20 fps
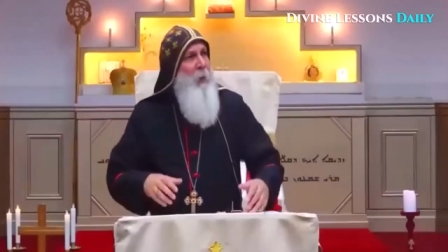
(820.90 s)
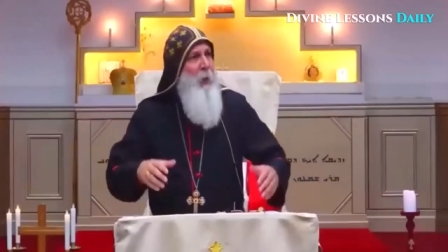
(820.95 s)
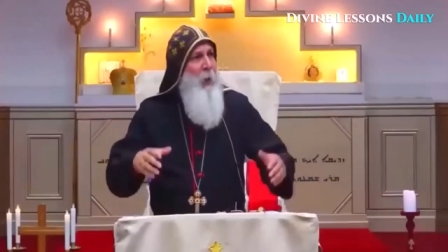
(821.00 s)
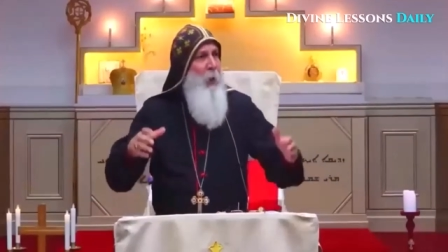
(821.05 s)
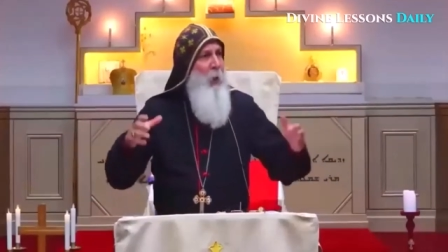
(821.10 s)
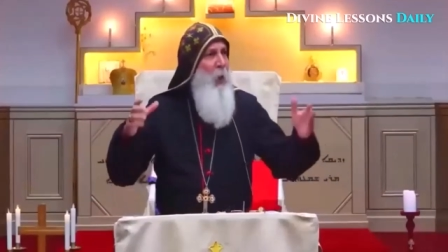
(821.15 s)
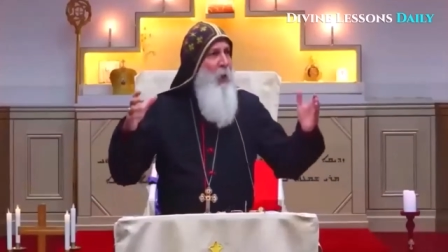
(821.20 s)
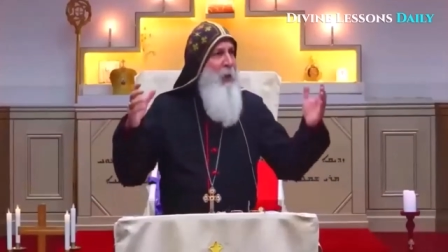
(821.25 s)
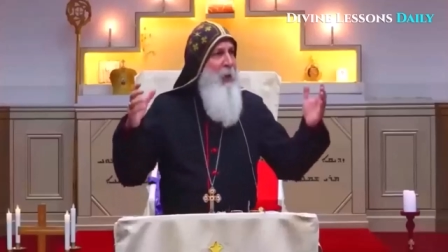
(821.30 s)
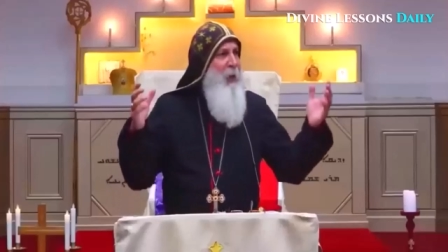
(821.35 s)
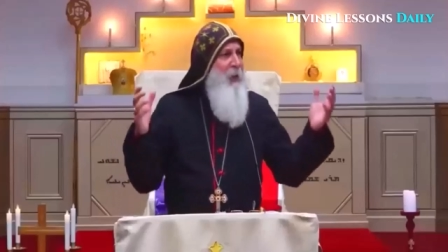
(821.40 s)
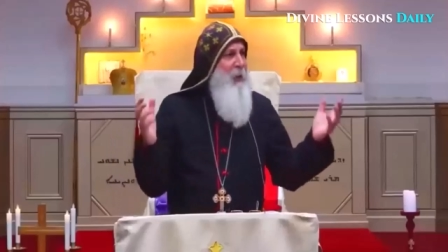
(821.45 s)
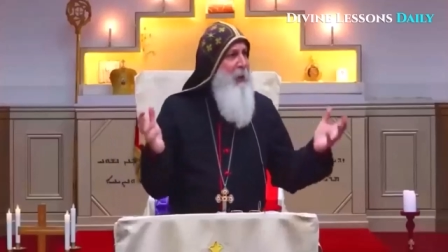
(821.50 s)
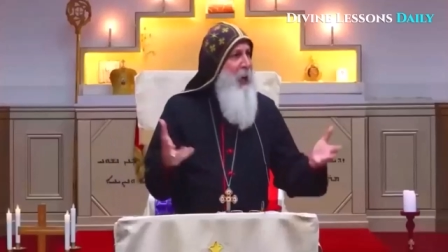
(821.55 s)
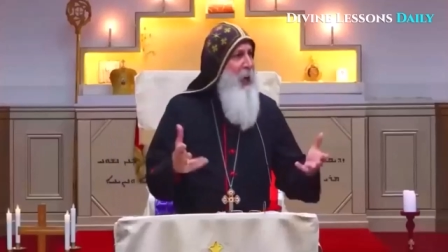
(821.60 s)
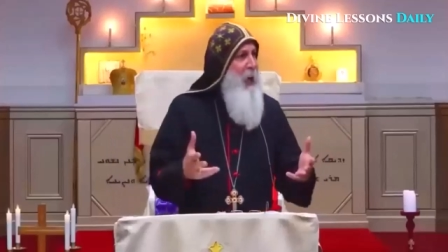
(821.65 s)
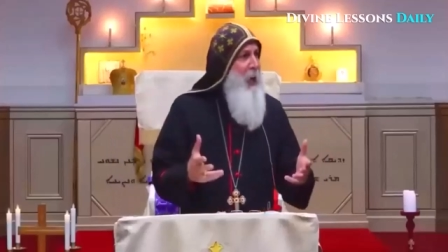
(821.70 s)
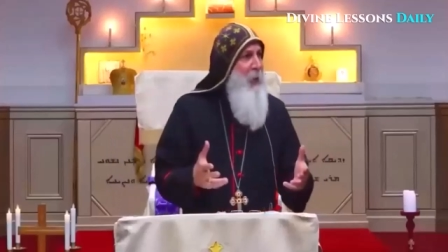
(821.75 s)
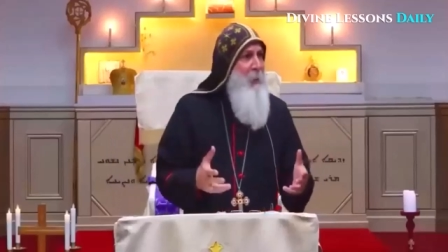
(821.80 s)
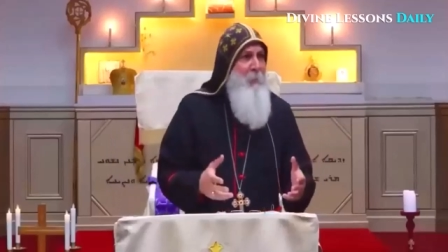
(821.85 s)
you know, he
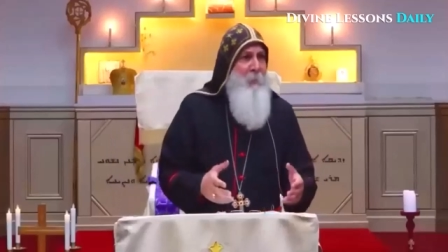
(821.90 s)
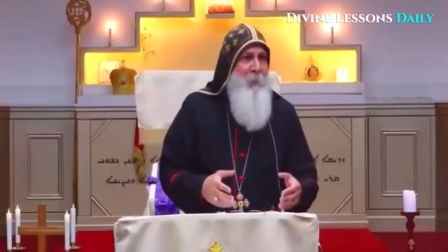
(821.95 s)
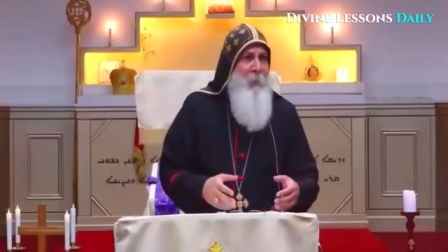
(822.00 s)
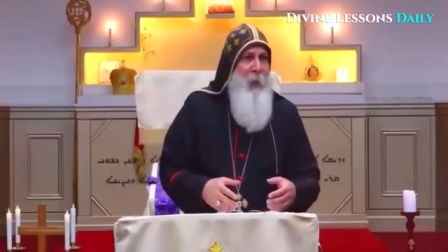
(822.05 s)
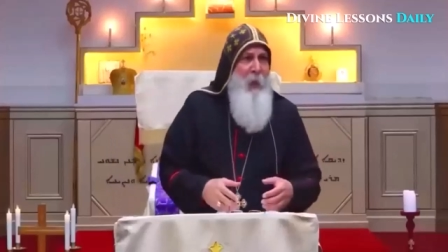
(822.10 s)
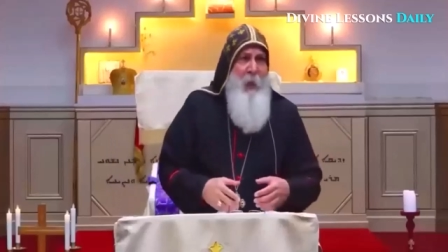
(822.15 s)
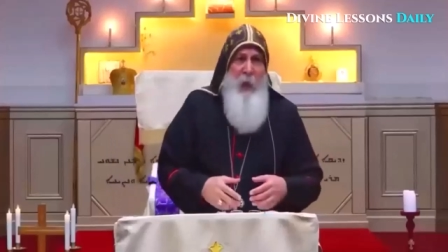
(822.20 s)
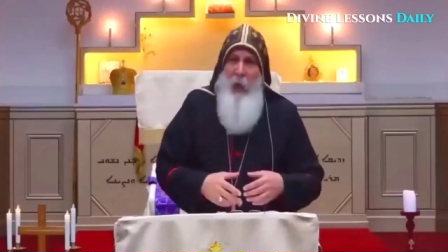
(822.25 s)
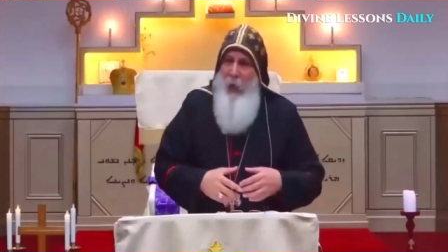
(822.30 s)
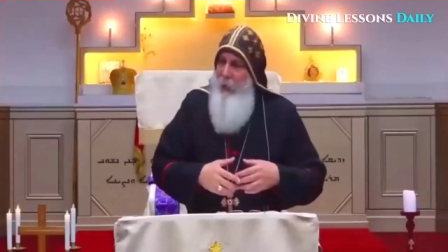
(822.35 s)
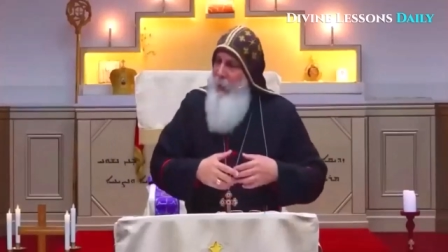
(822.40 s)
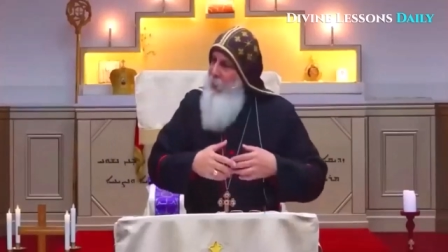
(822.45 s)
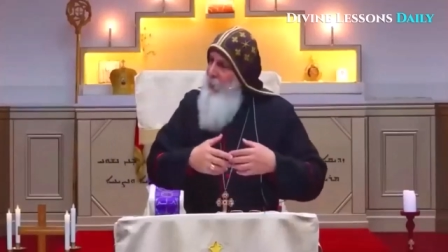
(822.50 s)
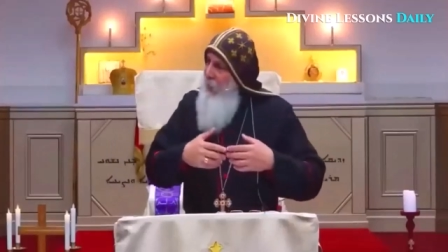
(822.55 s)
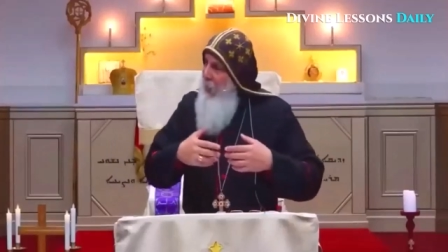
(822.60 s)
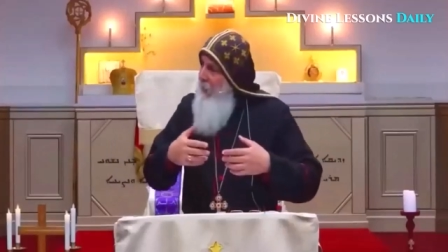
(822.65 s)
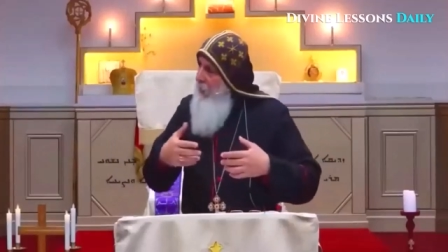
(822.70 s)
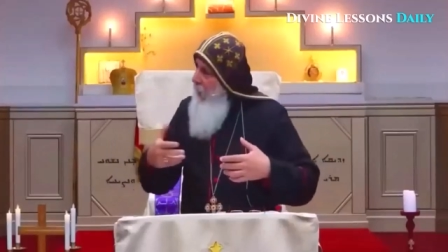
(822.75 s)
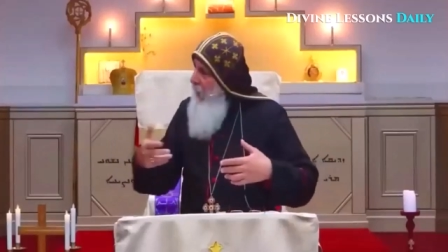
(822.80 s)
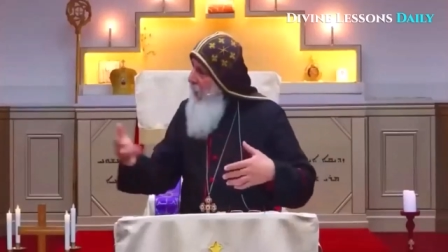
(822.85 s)
came and he
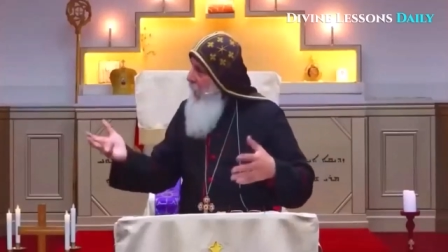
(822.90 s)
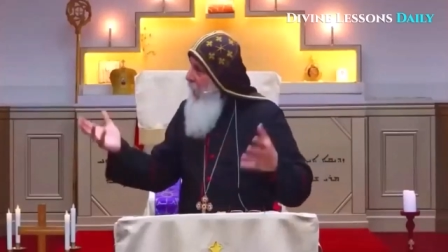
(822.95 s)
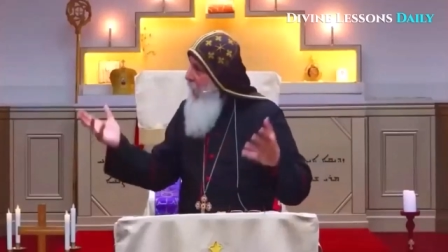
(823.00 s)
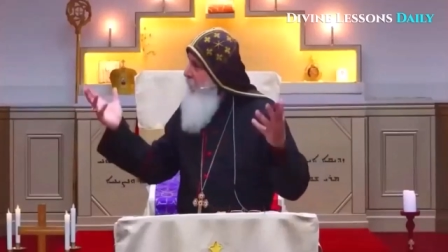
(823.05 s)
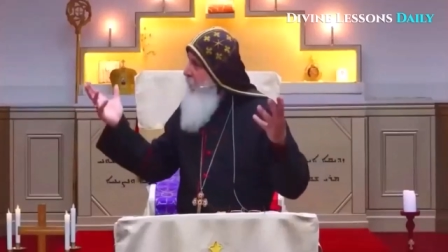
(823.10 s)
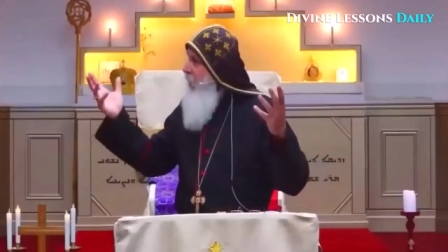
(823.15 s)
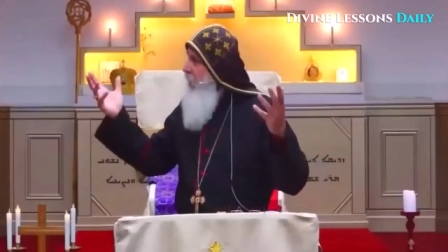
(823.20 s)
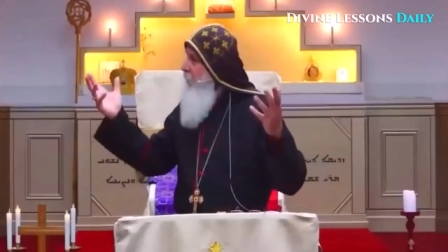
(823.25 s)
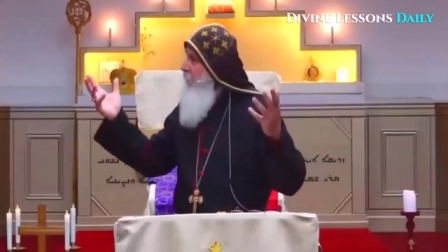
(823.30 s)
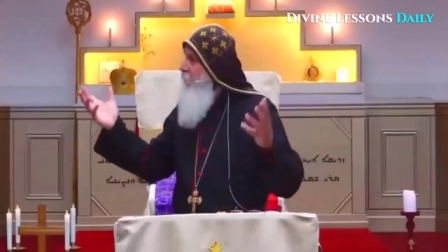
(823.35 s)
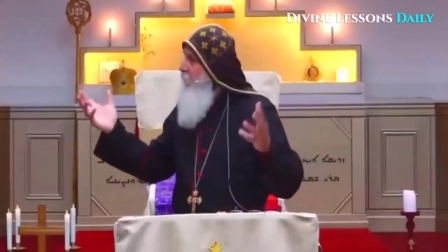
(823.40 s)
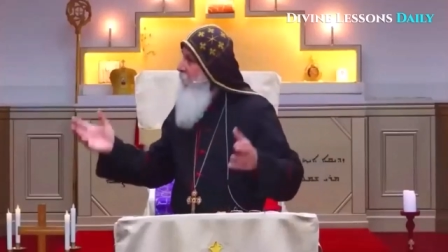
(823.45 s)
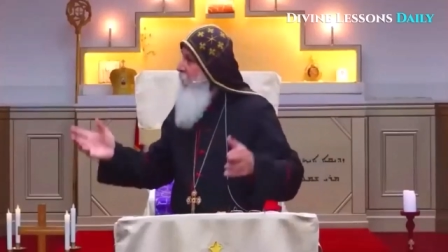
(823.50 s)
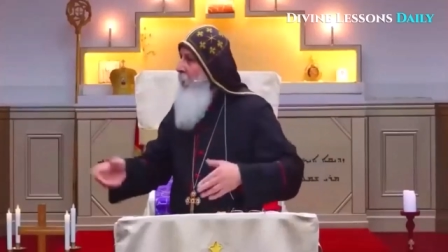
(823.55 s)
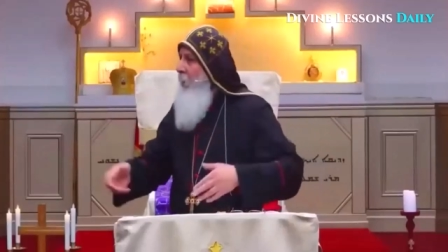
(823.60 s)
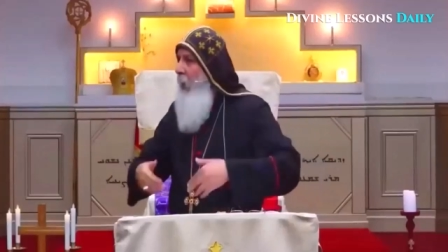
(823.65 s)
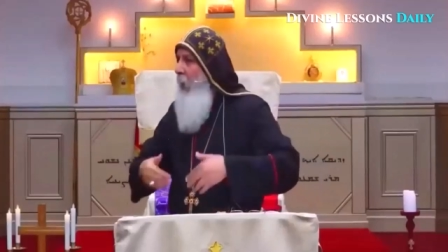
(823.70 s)
said, I am it.